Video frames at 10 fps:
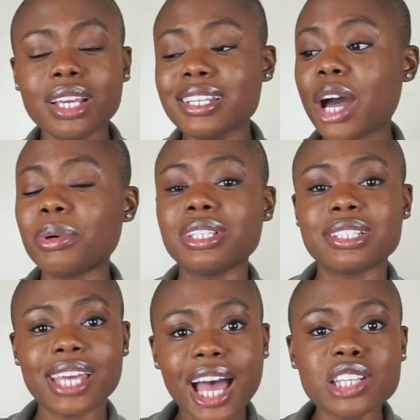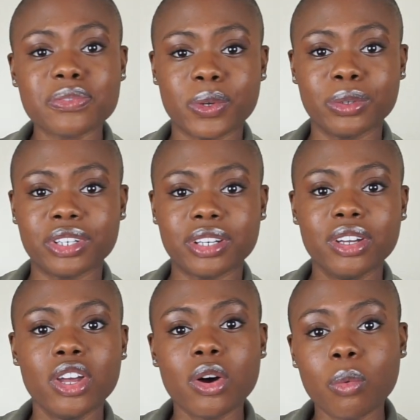Now in the task folder,
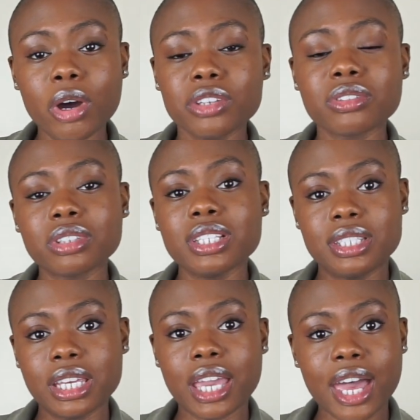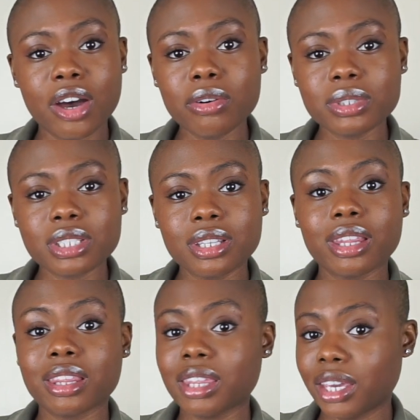what you're listing out
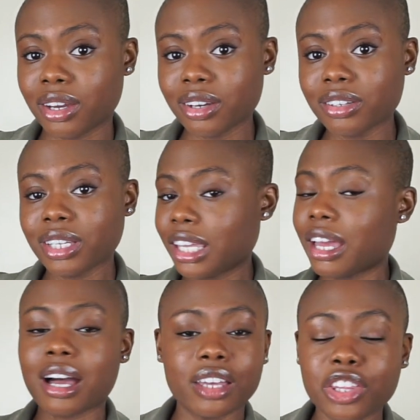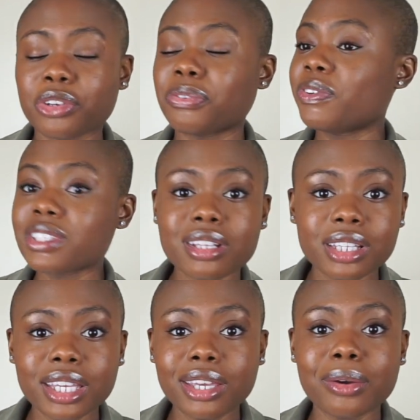there, either
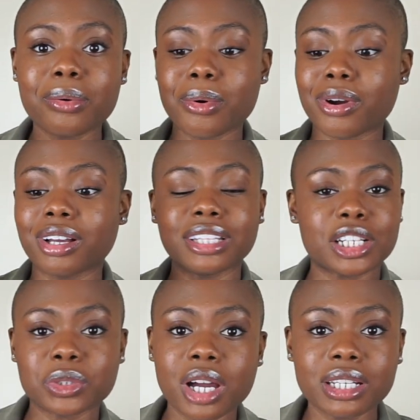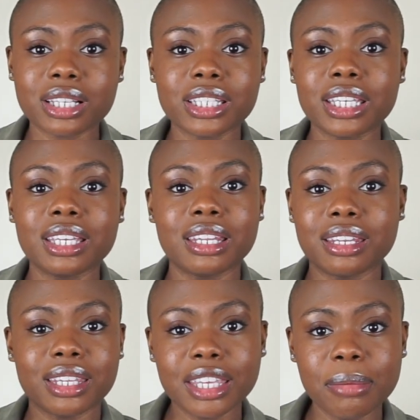physically or electronically and in
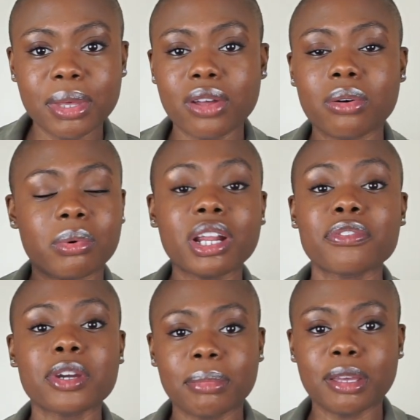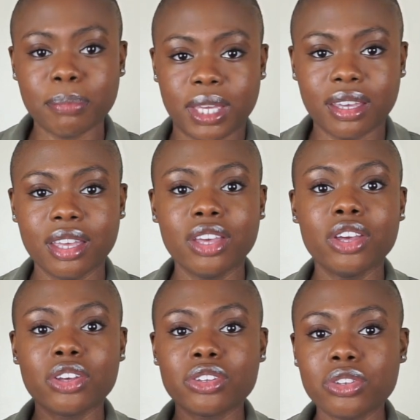the email, whatever it may be,
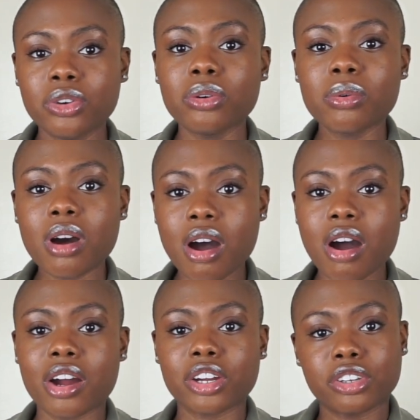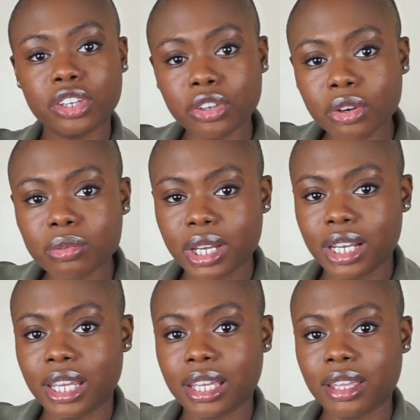you are
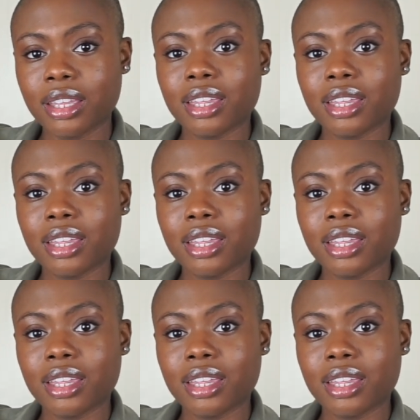curating